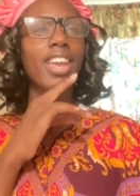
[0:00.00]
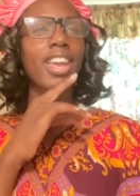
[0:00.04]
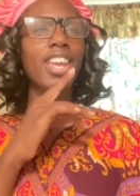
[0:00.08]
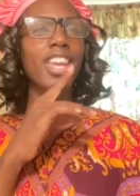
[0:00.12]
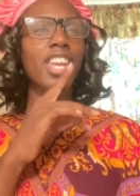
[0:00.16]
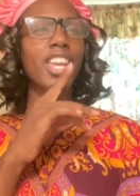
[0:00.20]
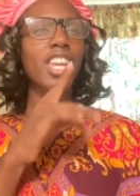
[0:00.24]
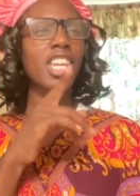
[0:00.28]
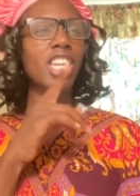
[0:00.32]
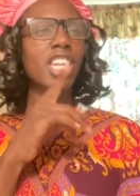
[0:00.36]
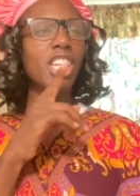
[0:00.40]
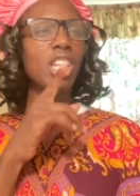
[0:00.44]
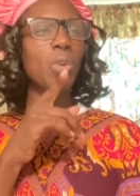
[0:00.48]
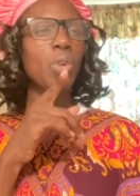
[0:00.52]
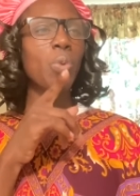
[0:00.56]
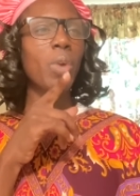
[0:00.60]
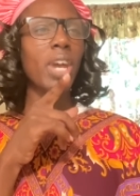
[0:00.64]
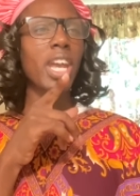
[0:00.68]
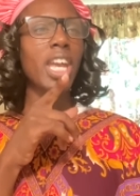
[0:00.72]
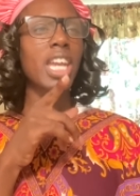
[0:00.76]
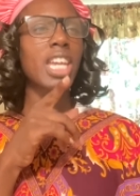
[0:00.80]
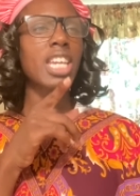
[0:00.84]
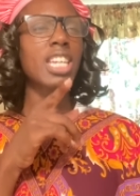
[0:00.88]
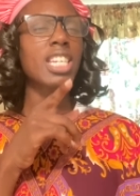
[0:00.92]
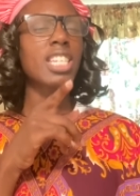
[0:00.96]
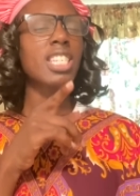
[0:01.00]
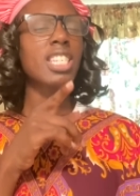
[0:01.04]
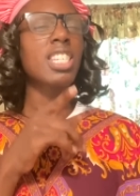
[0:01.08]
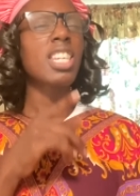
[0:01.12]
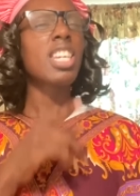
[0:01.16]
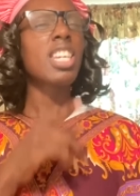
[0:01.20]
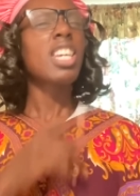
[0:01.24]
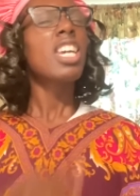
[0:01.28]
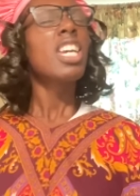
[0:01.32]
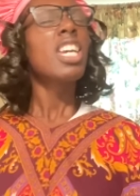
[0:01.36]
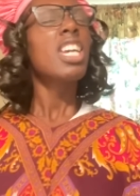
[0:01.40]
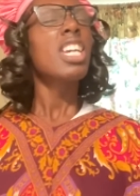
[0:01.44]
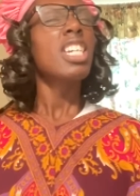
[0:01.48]
Anyways,
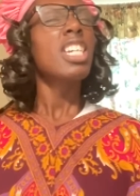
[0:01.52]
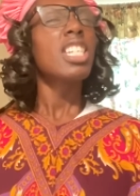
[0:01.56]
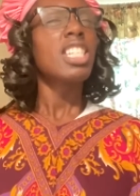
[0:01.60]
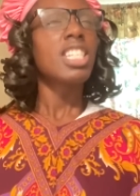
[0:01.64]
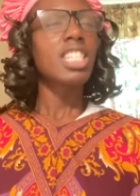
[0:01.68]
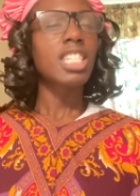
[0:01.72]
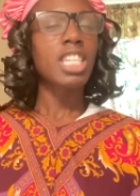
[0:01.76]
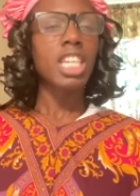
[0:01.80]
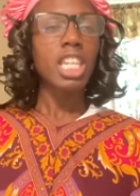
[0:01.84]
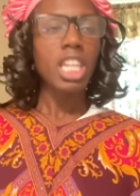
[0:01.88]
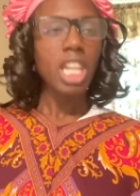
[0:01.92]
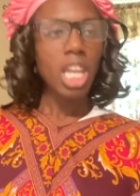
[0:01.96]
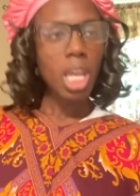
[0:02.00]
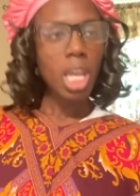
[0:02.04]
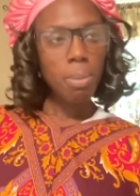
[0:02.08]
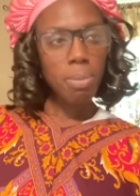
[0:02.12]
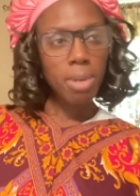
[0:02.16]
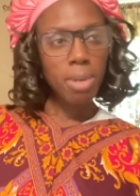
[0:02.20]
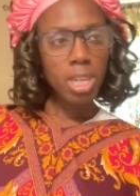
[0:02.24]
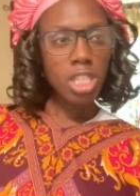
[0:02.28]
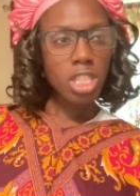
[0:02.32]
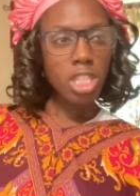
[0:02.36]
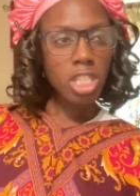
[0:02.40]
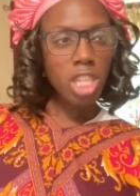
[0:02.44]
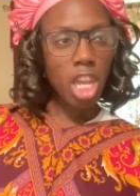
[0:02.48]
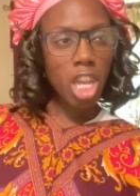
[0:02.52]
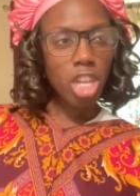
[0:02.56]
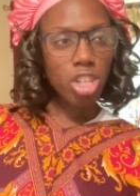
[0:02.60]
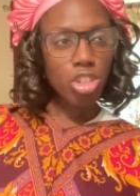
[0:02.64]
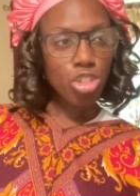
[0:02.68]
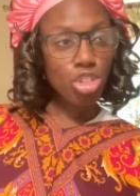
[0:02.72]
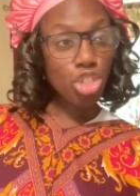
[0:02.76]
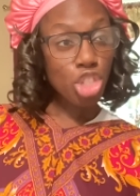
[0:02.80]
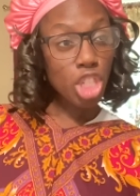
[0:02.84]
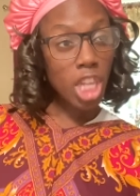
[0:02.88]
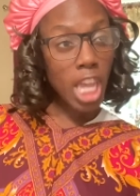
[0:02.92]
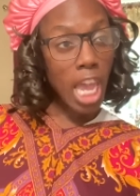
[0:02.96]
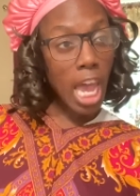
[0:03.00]
did Ebony tell you
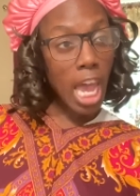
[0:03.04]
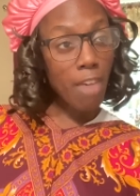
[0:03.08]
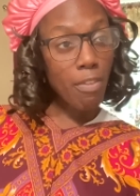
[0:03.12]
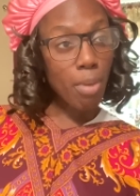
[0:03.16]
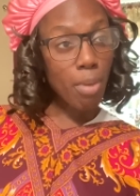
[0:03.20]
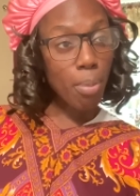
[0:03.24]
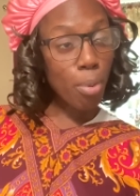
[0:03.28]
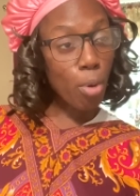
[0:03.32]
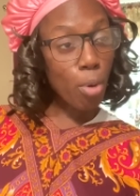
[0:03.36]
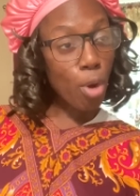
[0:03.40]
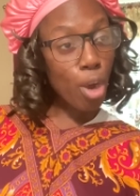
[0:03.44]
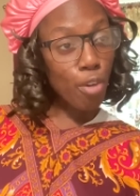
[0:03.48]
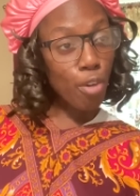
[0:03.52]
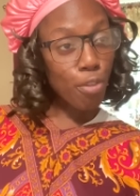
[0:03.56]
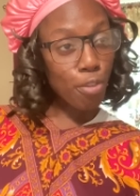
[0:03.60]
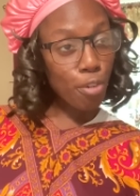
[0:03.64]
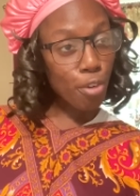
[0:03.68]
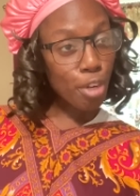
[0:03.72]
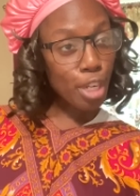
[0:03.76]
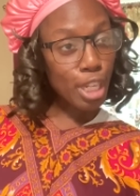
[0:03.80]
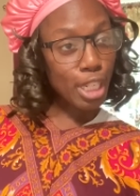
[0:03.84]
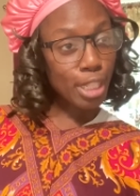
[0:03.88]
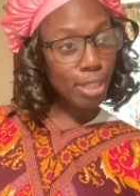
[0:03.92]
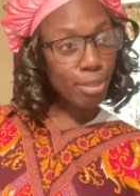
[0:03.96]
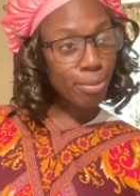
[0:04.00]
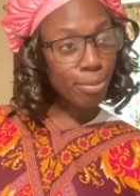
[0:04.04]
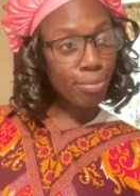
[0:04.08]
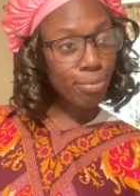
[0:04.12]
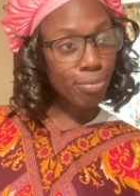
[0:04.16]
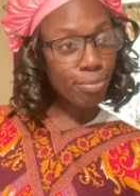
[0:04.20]
she have a boyfriend?